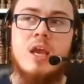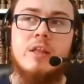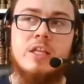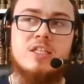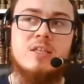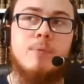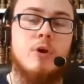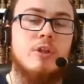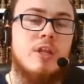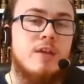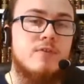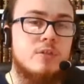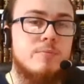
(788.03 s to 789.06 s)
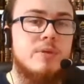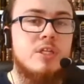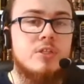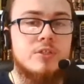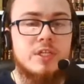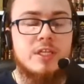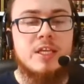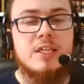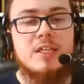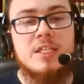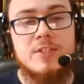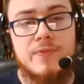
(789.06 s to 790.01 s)
And that's the point, that if somebody doesn't
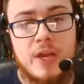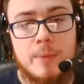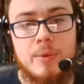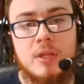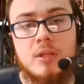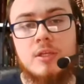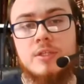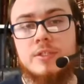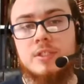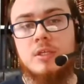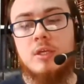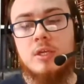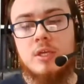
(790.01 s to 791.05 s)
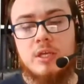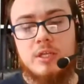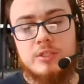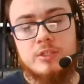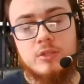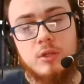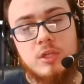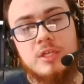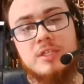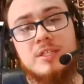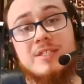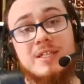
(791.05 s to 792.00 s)
get these 5 pillars
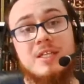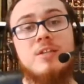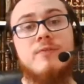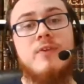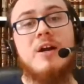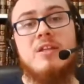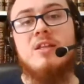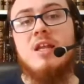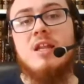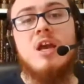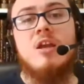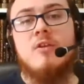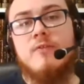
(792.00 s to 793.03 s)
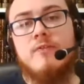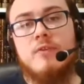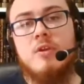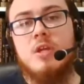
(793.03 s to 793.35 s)
solid and solidified in their life,